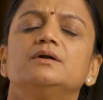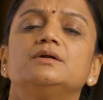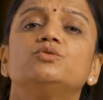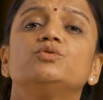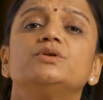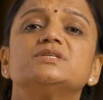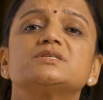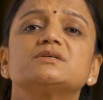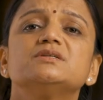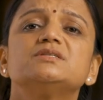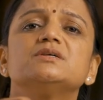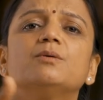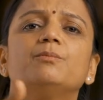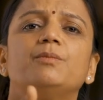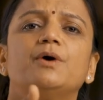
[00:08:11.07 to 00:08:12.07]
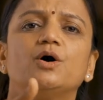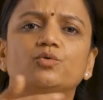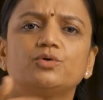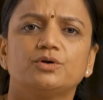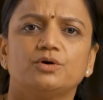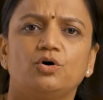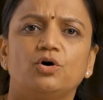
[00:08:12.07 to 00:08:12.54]
to discuss
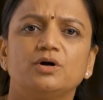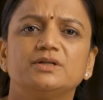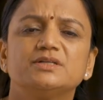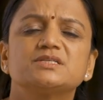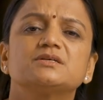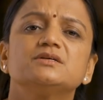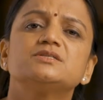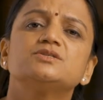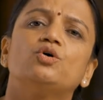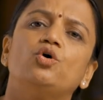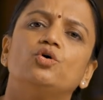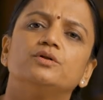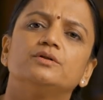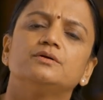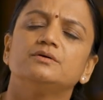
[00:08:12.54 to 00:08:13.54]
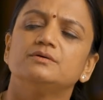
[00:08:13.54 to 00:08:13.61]
about or discuss on,